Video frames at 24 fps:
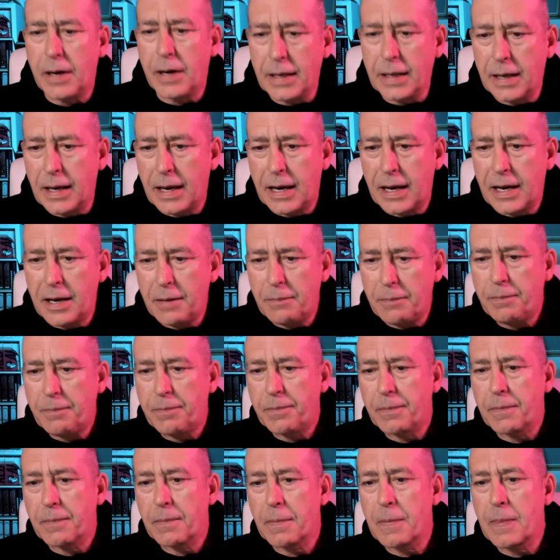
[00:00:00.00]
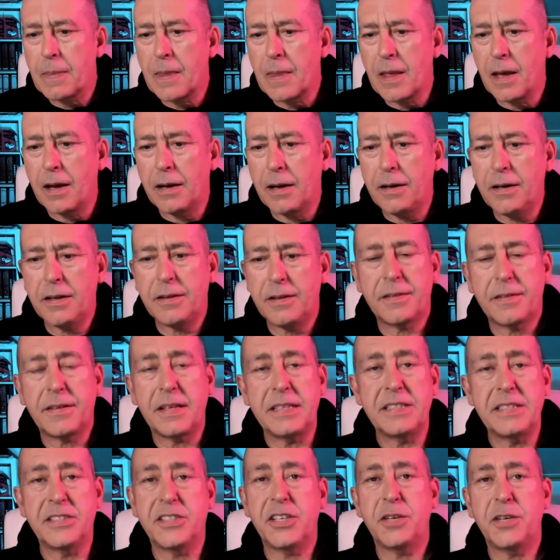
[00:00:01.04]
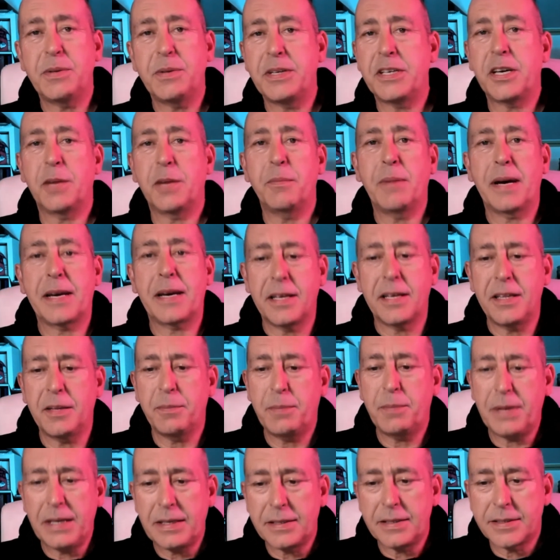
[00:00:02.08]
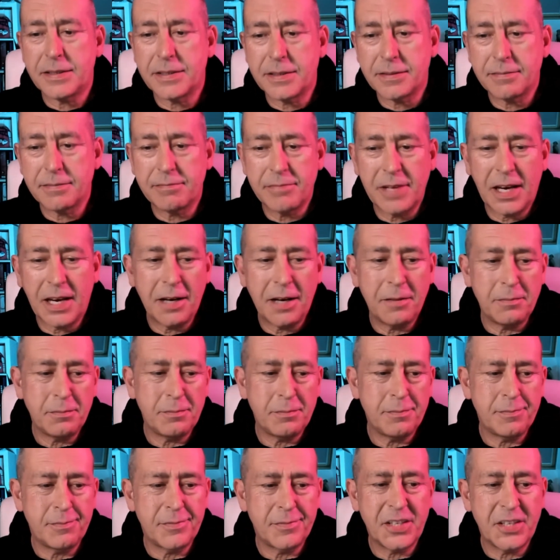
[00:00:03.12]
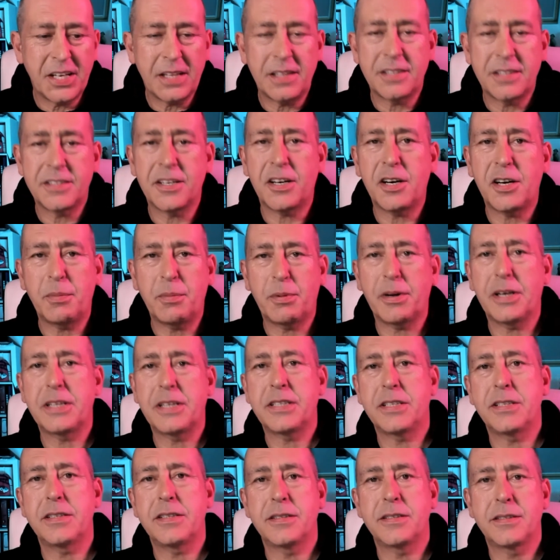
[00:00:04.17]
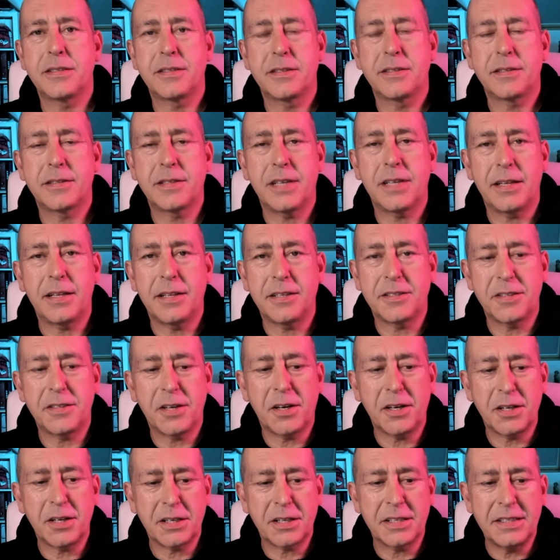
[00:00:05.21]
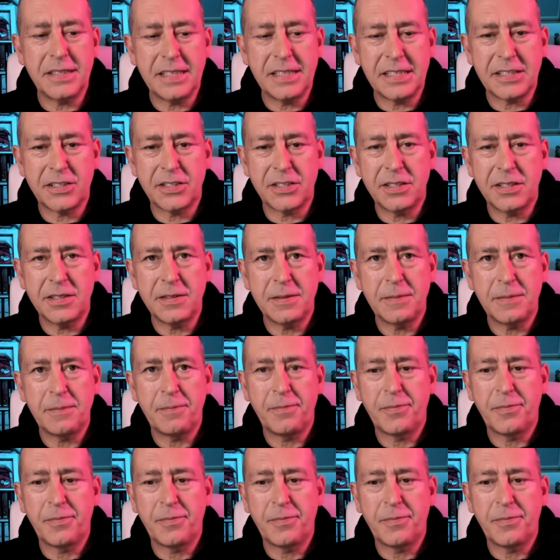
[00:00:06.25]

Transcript: Right. Another thing to do when you come back in the pits, check the tyre pressures, check the tyre condition.